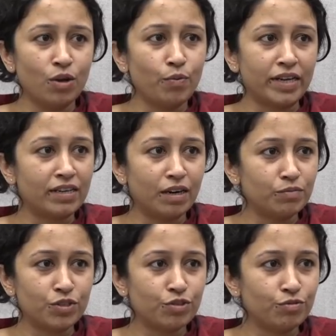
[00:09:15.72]
when it
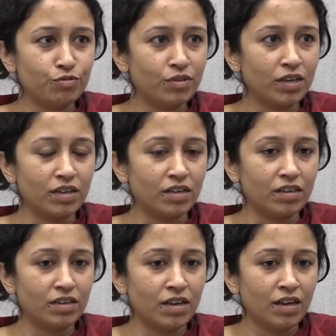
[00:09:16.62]
comes to
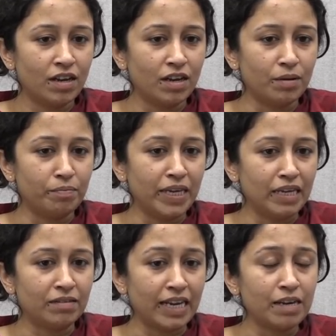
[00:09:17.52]
uh, uh,
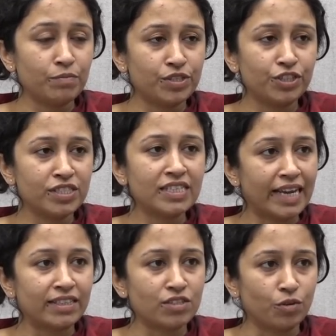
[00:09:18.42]
being taking positions
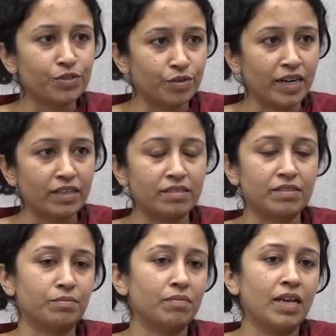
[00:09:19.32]
against
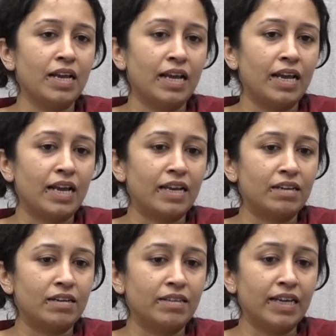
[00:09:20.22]
obscurantism.
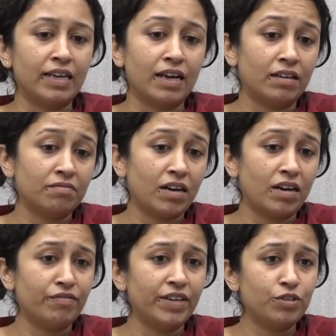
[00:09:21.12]
And they
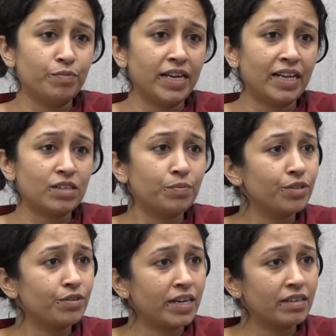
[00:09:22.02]
are free to be as
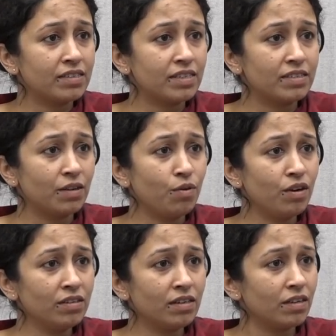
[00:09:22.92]
obscurantist as they
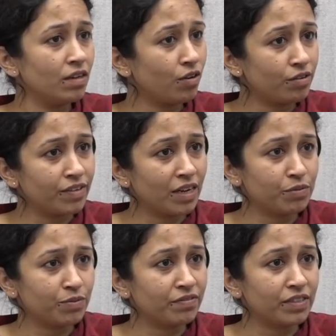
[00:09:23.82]
want, a lot of
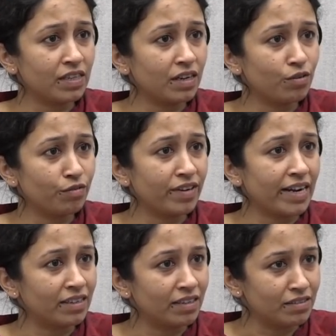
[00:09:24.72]
times with a facade of
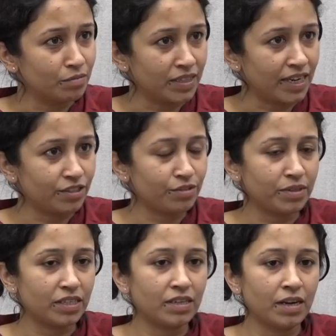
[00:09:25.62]
radicalism attached to
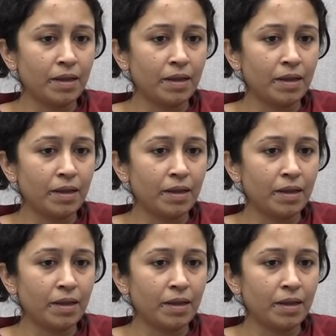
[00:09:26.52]
it.